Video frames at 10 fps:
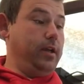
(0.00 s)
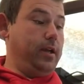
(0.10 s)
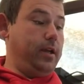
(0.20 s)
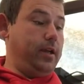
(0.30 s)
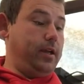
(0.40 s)

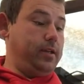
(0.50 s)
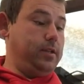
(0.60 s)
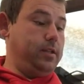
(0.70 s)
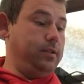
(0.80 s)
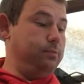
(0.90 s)
It's
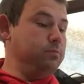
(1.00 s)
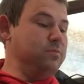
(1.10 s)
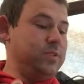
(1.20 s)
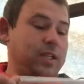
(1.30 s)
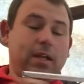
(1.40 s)

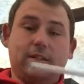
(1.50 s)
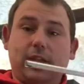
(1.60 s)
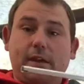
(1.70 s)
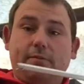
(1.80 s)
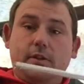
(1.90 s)
got a
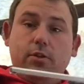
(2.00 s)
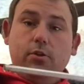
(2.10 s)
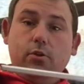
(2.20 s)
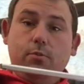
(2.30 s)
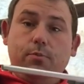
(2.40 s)
siphon
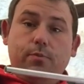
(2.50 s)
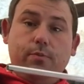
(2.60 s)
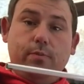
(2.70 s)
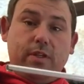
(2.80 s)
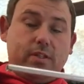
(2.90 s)
tube
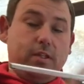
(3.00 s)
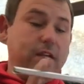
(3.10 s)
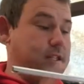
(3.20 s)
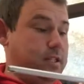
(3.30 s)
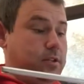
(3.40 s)
that's
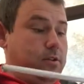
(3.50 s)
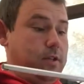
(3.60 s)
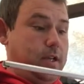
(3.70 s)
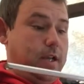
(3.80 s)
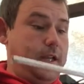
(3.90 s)
connected to
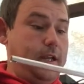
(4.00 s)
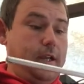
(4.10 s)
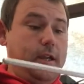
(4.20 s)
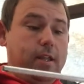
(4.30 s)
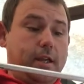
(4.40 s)
the head.
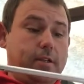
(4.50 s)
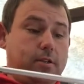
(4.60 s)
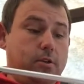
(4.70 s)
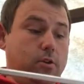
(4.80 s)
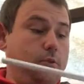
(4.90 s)
That
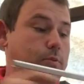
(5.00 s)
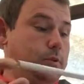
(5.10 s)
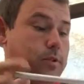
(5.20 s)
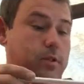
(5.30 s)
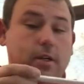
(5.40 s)
tube,
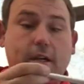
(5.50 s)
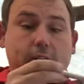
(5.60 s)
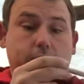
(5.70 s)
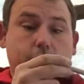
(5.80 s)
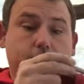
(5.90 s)

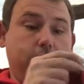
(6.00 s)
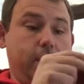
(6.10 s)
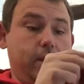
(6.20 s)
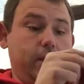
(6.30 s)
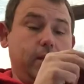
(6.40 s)
as you
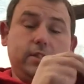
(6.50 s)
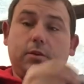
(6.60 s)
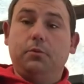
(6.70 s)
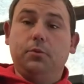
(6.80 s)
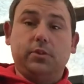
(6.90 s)
see, is
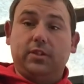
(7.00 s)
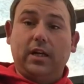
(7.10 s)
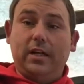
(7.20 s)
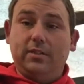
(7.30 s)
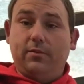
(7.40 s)
almost the
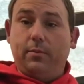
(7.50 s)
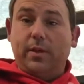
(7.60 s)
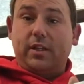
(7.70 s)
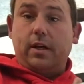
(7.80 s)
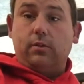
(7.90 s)
size of a
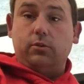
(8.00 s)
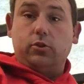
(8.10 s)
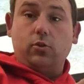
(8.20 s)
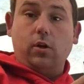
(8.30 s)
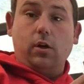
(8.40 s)
McDonald's
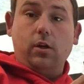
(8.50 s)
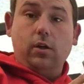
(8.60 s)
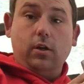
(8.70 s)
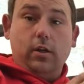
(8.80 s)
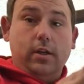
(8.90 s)
straw.
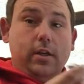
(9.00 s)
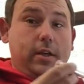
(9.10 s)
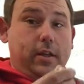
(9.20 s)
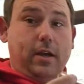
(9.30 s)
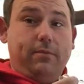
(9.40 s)

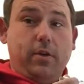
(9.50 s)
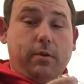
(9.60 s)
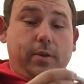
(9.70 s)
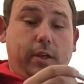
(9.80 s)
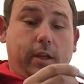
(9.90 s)
Not
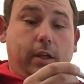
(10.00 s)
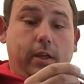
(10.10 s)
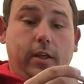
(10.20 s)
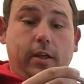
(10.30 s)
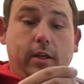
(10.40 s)
very big.
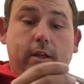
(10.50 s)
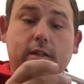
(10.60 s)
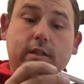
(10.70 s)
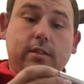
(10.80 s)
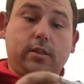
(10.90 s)

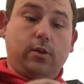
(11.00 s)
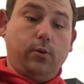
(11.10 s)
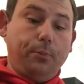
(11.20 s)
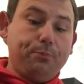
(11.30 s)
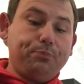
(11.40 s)
So